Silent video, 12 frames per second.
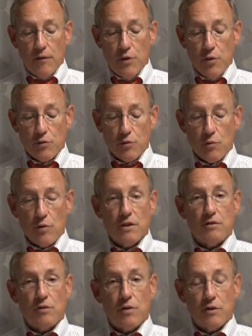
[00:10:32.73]
The future
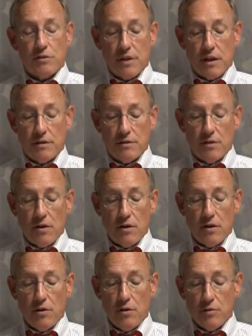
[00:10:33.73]
research that is
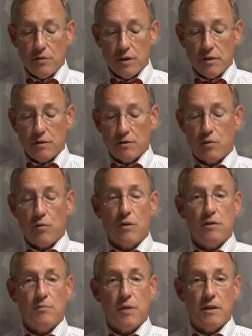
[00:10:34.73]
done using the
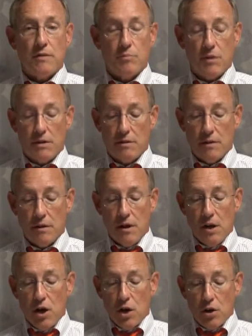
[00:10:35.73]
stored specimens
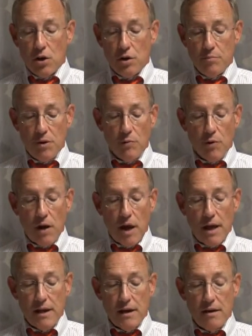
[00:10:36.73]
could be
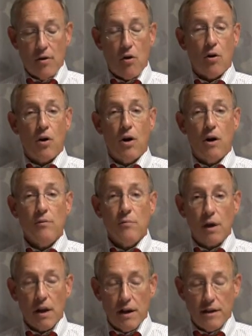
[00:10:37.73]
related or
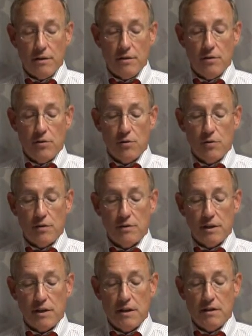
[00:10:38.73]
unrelated to your
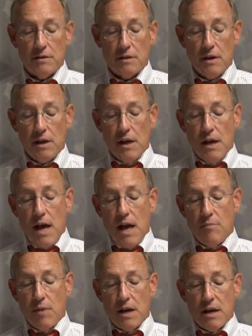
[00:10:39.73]
disease
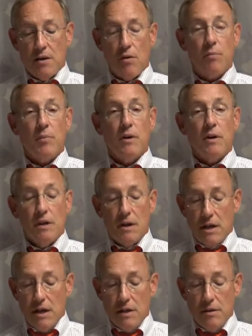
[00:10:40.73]
and may help
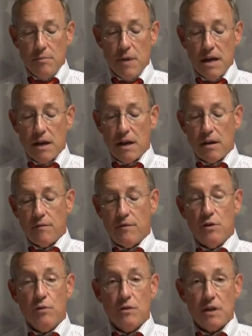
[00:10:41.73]
in the making
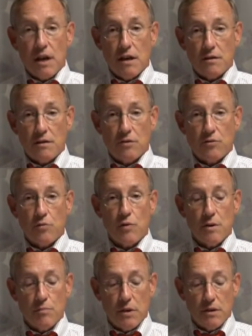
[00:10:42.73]
of new tests,
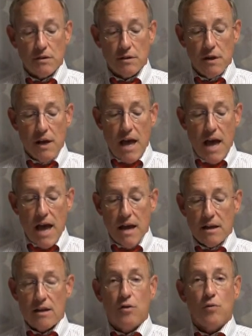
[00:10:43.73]
treatments,
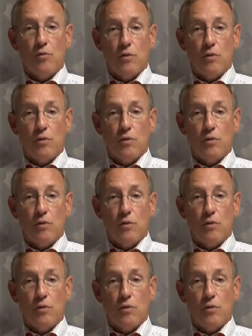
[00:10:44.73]
and